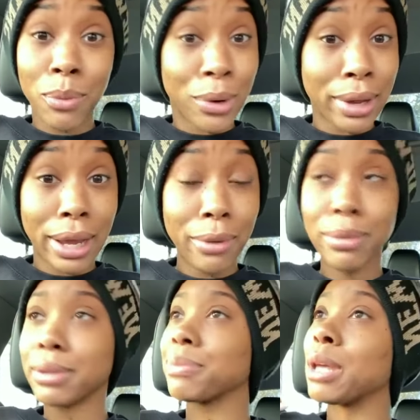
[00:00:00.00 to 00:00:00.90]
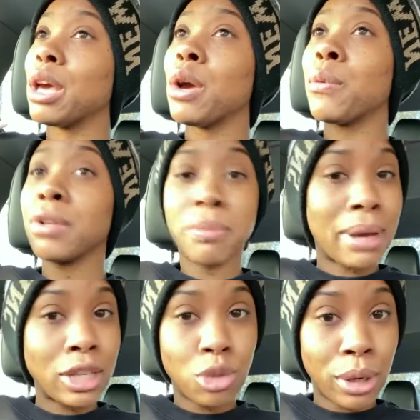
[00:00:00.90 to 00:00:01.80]
workout with
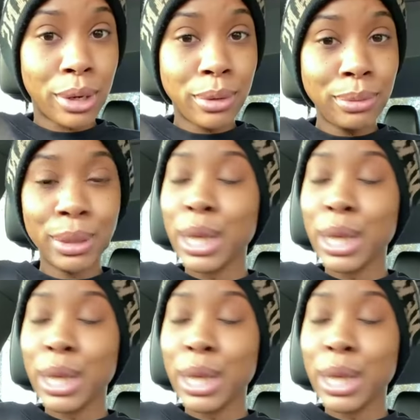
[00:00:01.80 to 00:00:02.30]
my trainer.